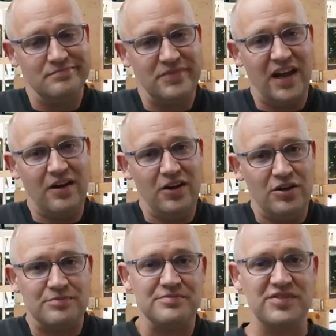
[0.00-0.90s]
I don't
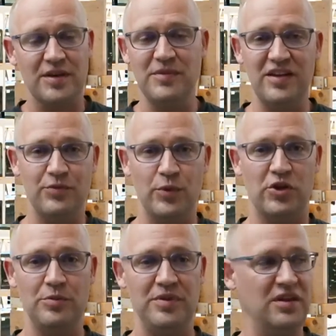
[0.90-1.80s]
know. Some days we
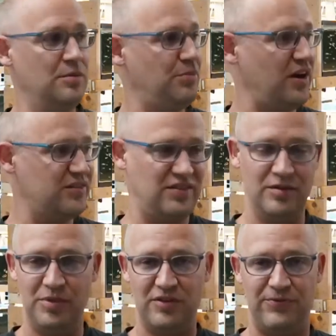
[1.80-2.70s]
could be unboxing a
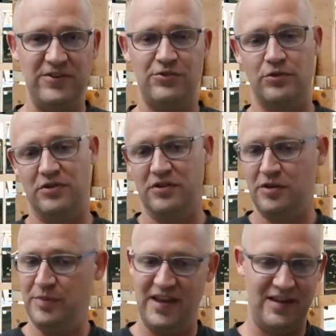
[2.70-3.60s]
big fish order. It
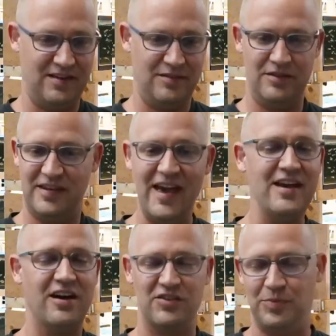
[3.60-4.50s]
could be
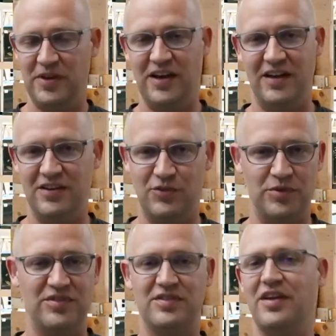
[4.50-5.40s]
chaos behind us
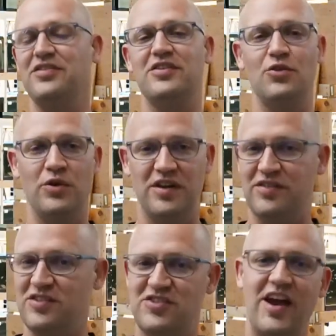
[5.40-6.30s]
with tons of noise
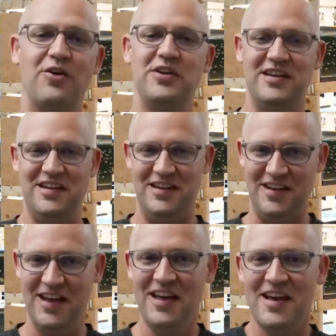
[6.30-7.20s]
and shouting
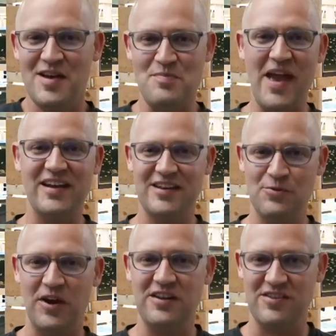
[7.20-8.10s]
and Mandy
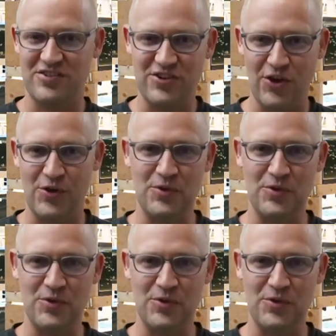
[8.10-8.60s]
running the show.